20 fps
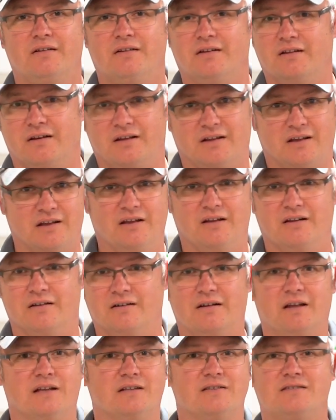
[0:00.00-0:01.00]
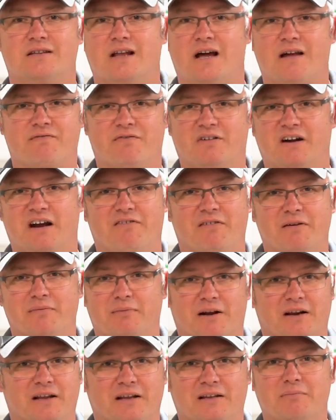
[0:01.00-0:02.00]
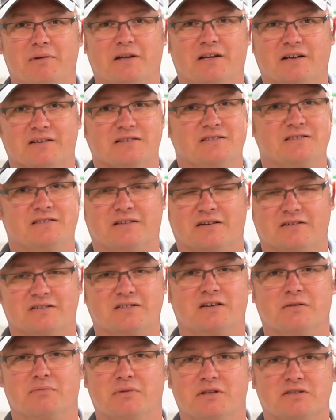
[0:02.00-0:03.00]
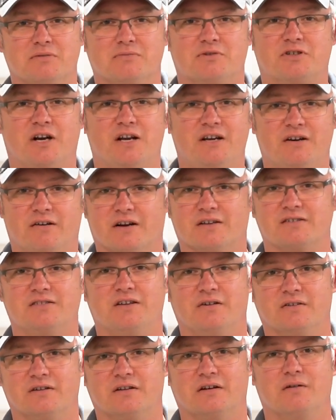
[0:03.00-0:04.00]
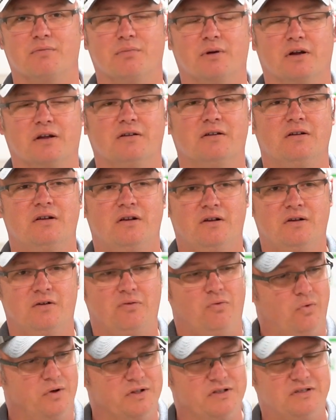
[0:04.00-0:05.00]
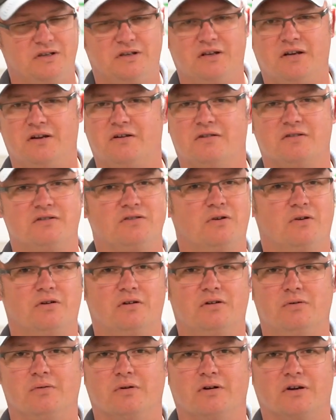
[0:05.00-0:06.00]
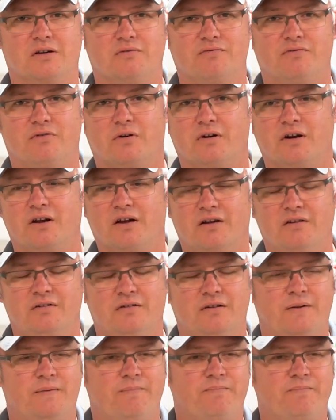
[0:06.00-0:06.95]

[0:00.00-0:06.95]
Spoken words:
And again, that's not for everybody because there's going to be some train wrecks out there, but once you get your soil working for you,